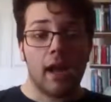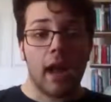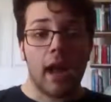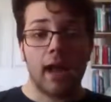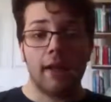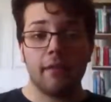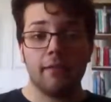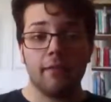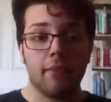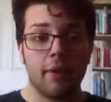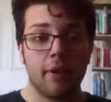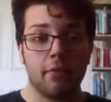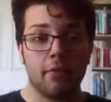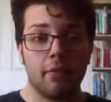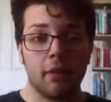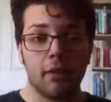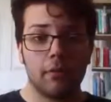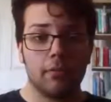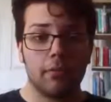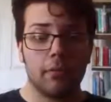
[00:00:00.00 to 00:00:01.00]
Hi everybody,
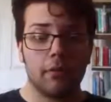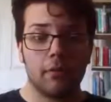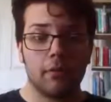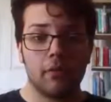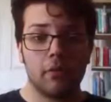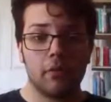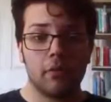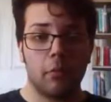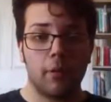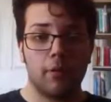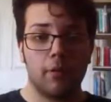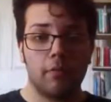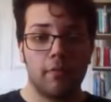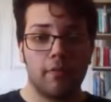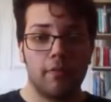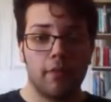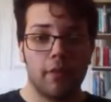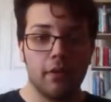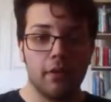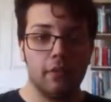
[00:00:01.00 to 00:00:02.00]
welcome to a real quick
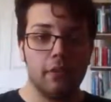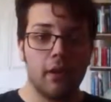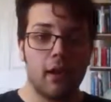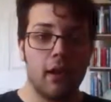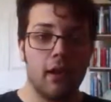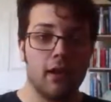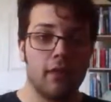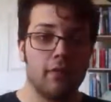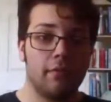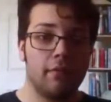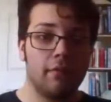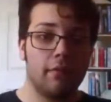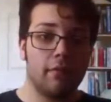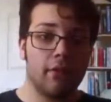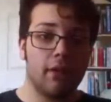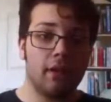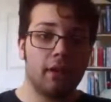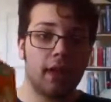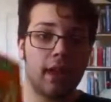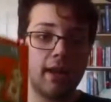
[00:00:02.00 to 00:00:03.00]
review of
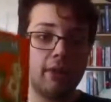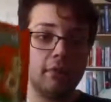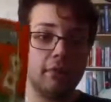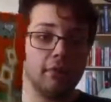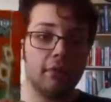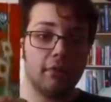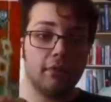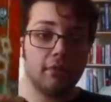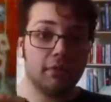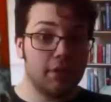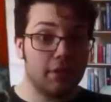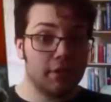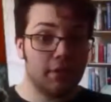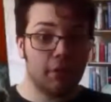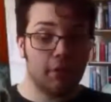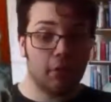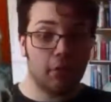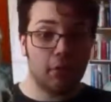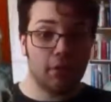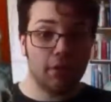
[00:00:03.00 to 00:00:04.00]
Green Lantern
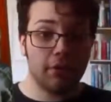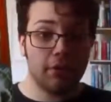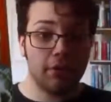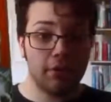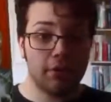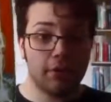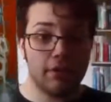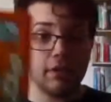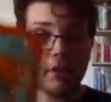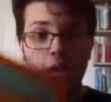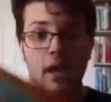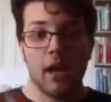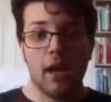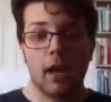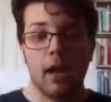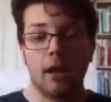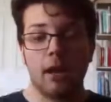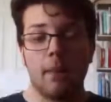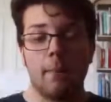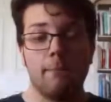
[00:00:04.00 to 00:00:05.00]
Secret Origins.
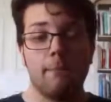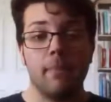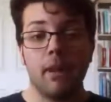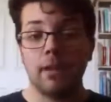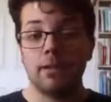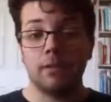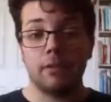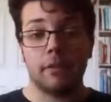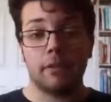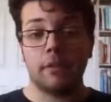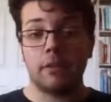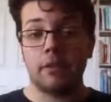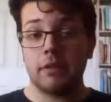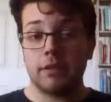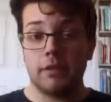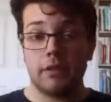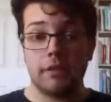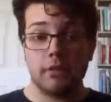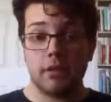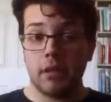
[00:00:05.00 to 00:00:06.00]
Um, basically
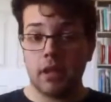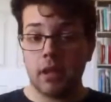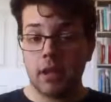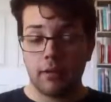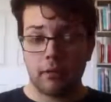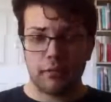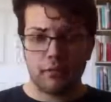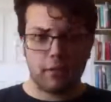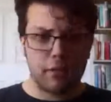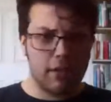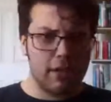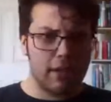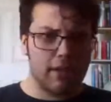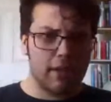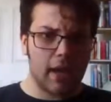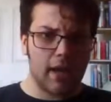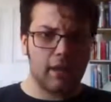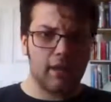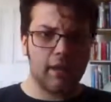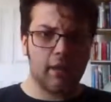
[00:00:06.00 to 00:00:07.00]
this is the
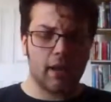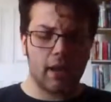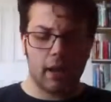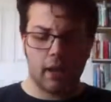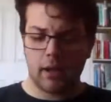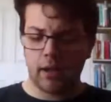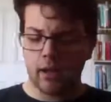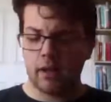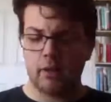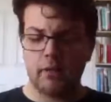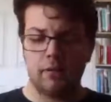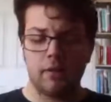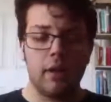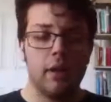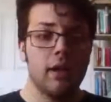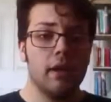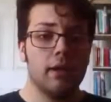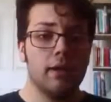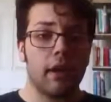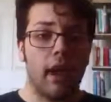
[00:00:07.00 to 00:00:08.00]
retelling of
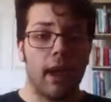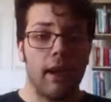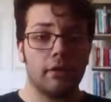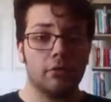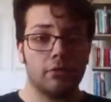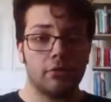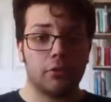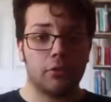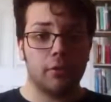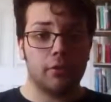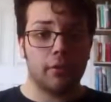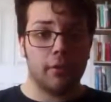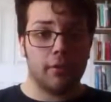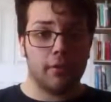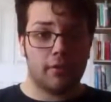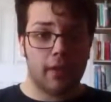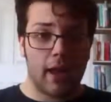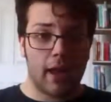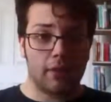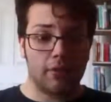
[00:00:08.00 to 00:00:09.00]
Hal Jor
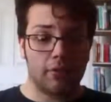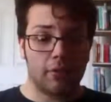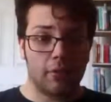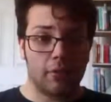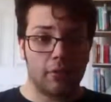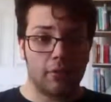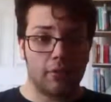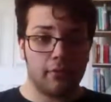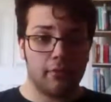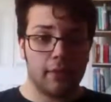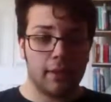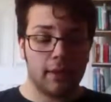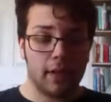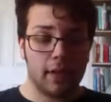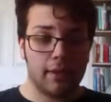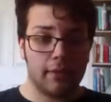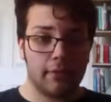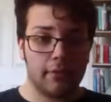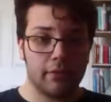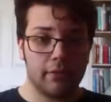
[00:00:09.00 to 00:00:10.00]
of the Hal Jordan Green
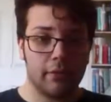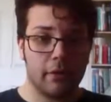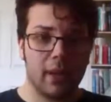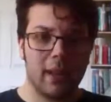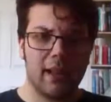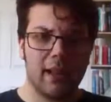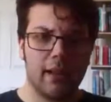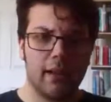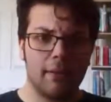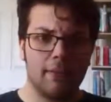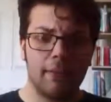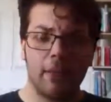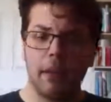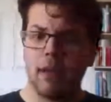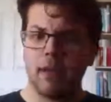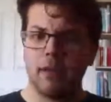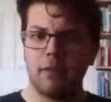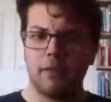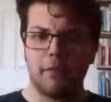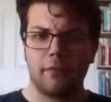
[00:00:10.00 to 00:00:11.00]
Lantern. Um,
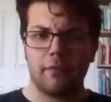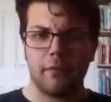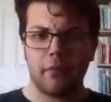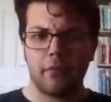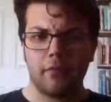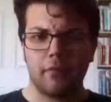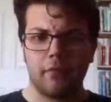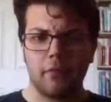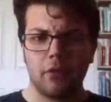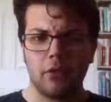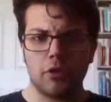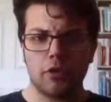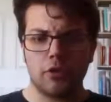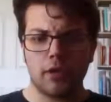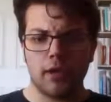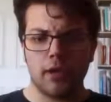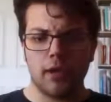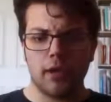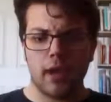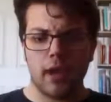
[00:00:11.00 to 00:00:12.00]
the first
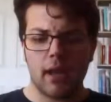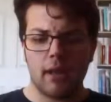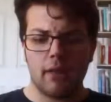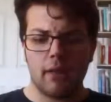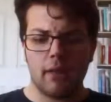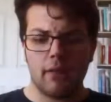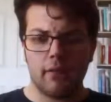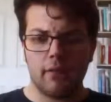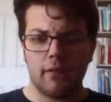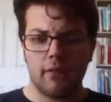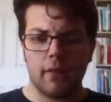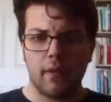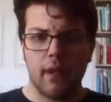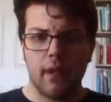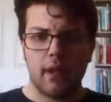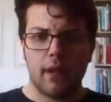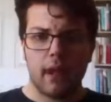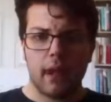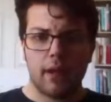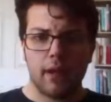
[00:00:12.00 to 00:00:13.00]
version of
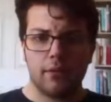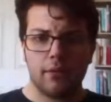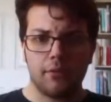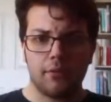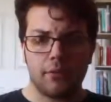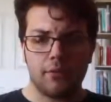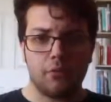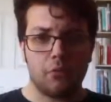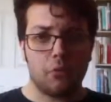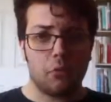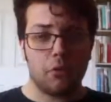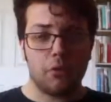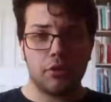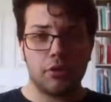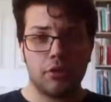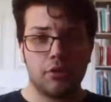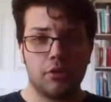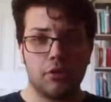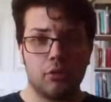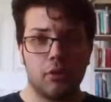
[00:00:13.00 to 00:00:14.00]
Hal Jordan's
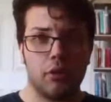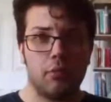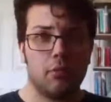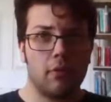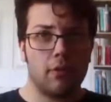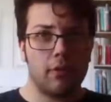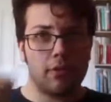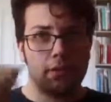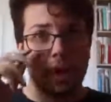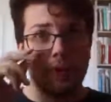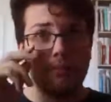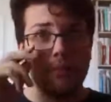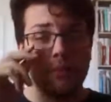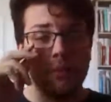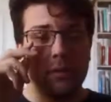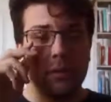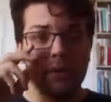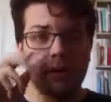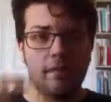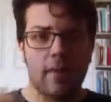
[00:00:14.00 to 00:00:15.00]
origin story was, I
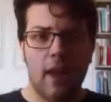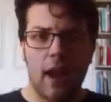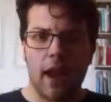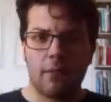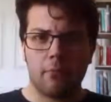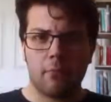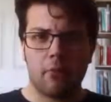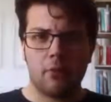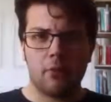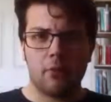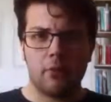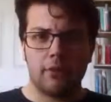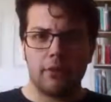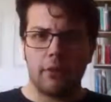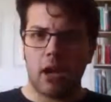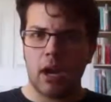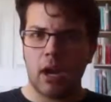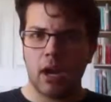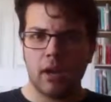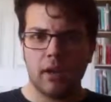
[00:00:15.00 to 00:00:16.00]
believe, Emerald
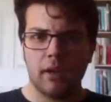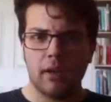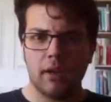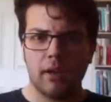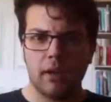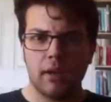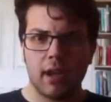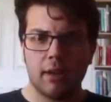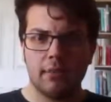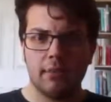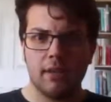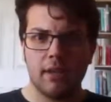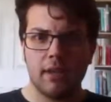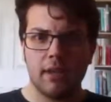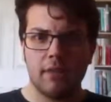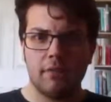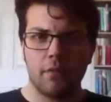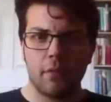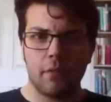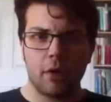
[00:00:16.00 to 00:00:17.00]
Dawn, I
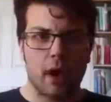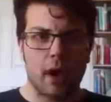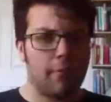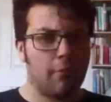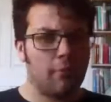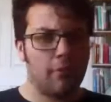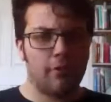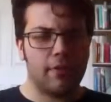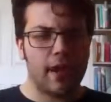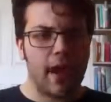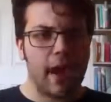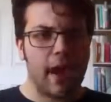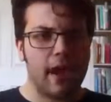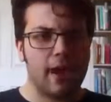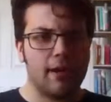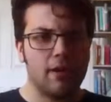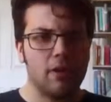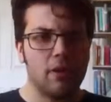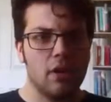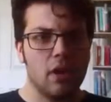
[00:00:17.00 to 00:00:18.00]
believe, or Emerald
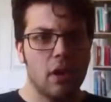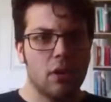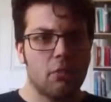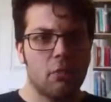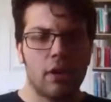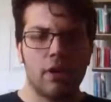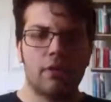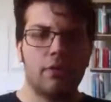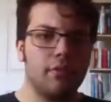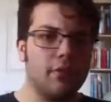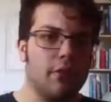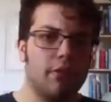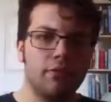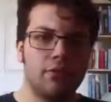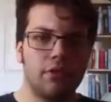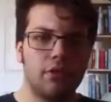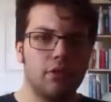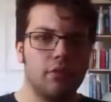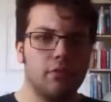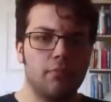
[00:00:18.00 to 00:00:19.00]
Night. One of the it
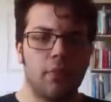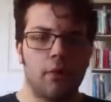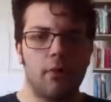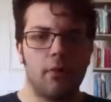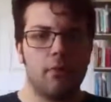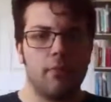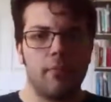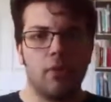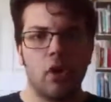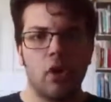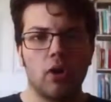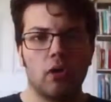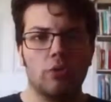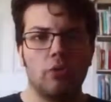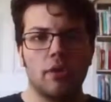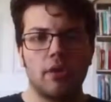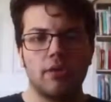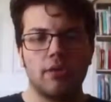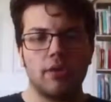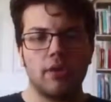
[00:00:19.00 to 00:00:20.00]
was a two-parter book
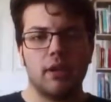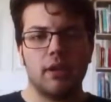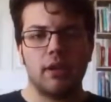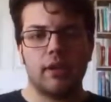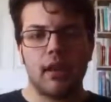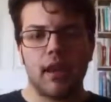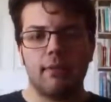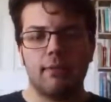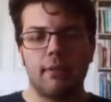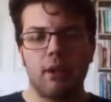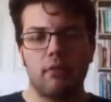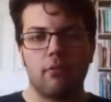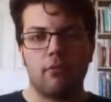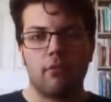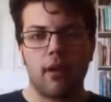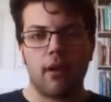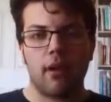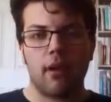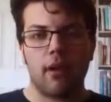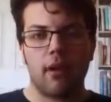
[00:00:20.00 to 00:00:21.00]
which uh, came out
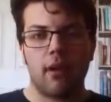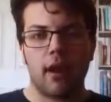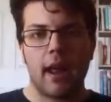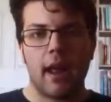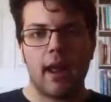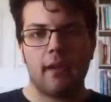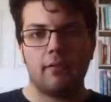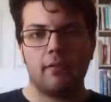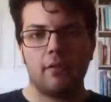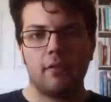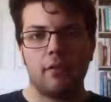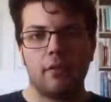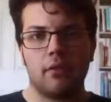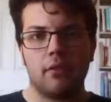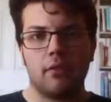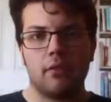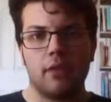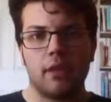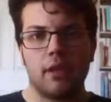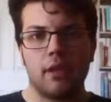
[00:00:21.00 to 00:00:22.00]
right
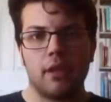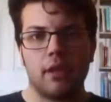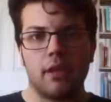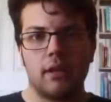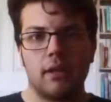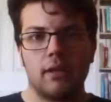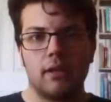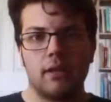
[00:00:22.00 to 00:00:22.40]
after the uh,